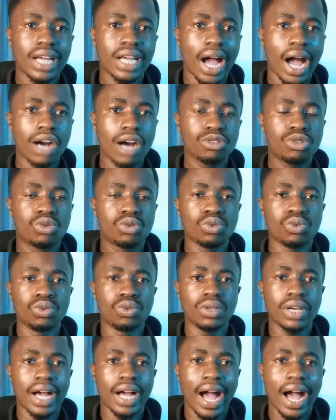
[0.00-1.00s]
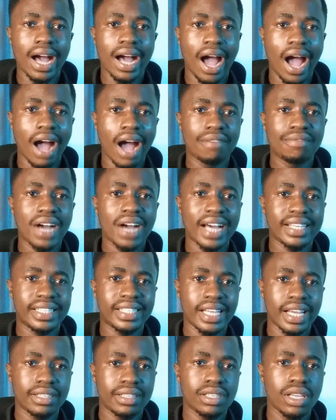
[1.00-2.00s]
how to have
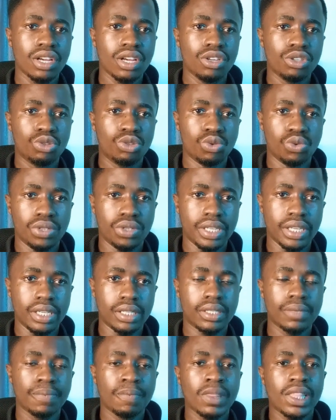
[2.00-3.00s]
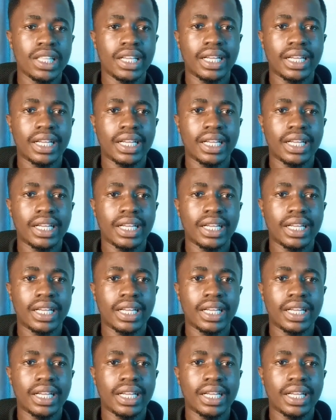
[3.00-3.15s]
access to this,